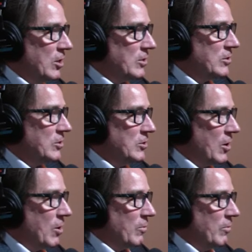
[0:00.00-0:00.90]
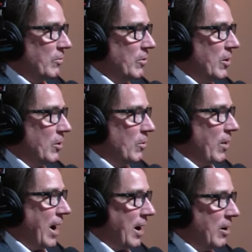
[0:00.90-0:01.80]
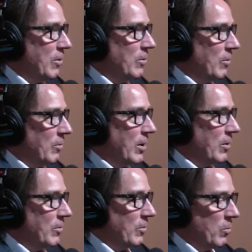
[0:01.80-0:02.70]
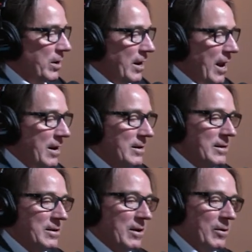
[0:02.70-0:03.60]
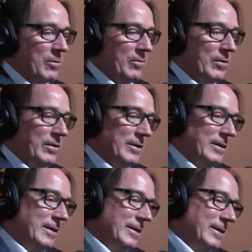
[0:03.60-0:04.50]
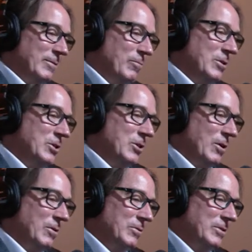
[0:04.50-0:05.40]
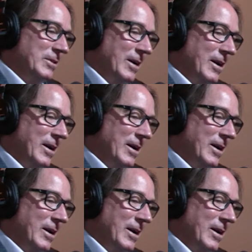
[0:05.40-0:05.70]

just don't know how or what or what how do y'all what's y'all's